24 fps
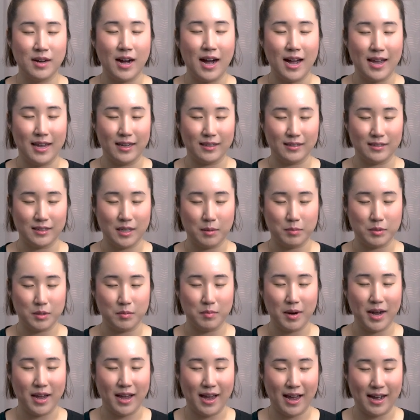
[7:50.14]
I accept
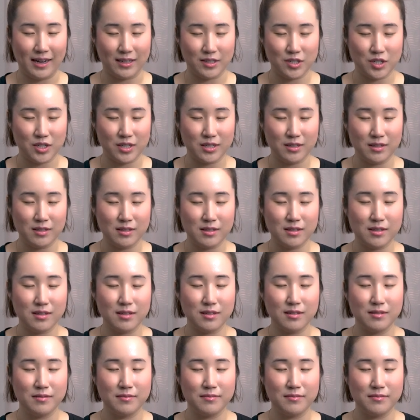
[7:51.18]
my actions.